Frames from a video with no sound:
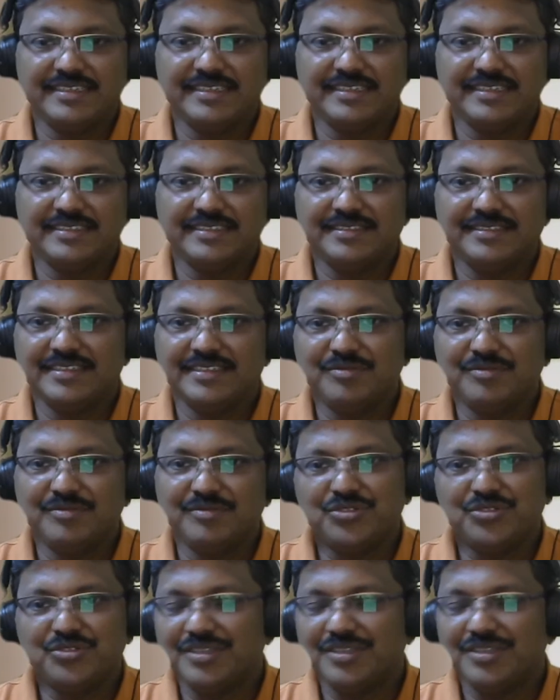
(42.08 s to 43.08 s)
like
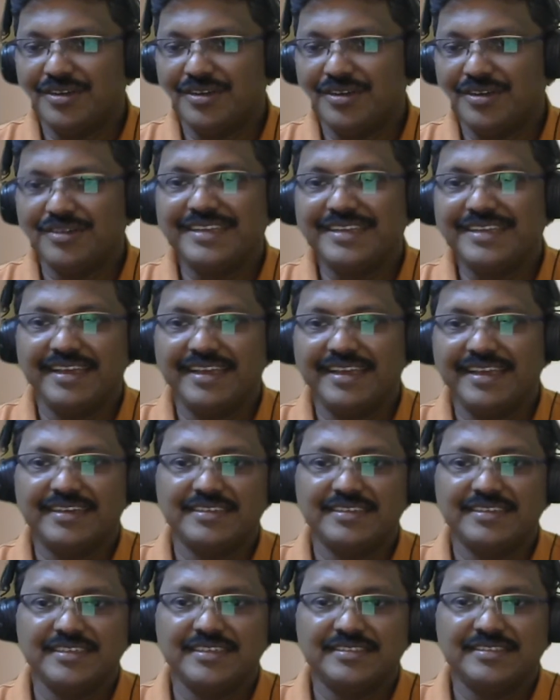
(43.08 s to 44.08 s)
almost all
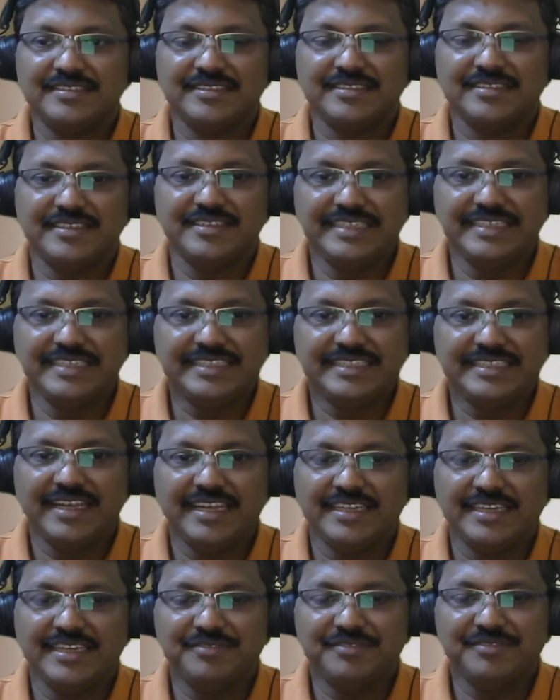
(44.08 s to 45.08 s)
characters in
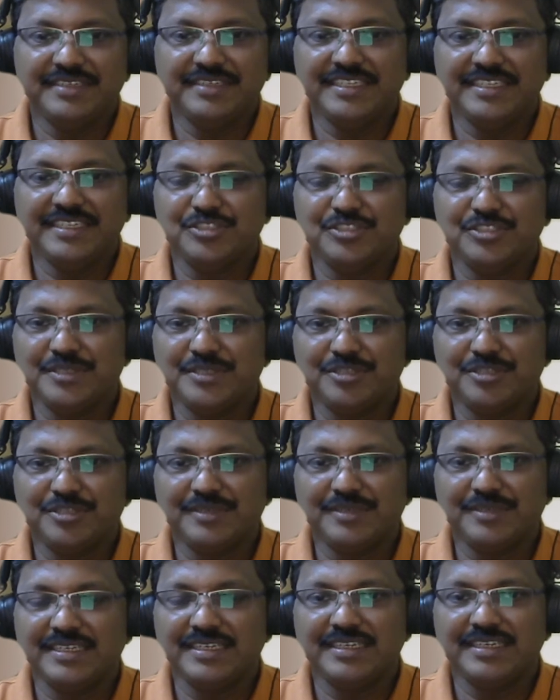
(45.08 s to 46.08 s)
that. Very
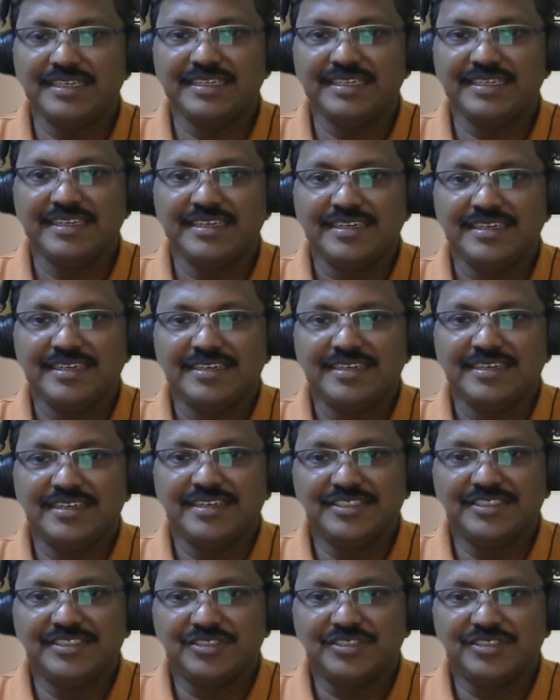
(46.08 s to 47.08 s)
specifically,
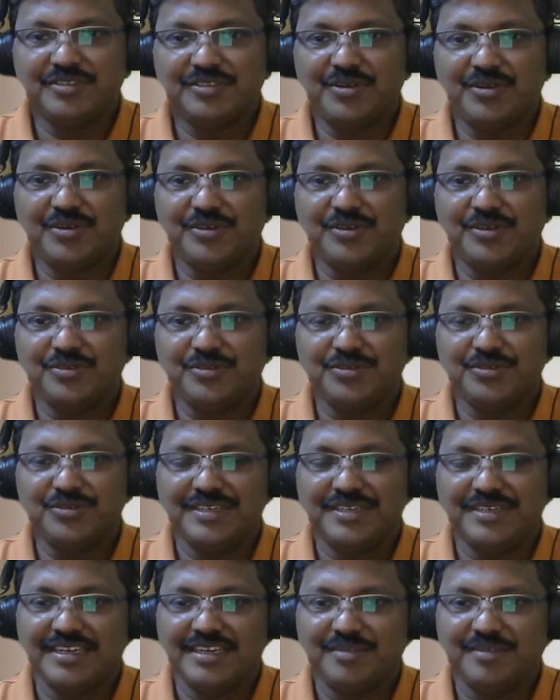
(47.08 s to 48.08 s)
I just want
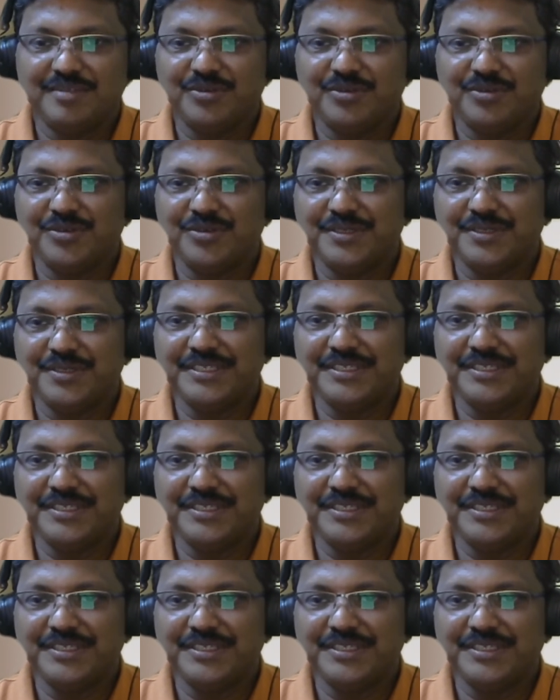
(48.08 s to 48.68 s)
to tell about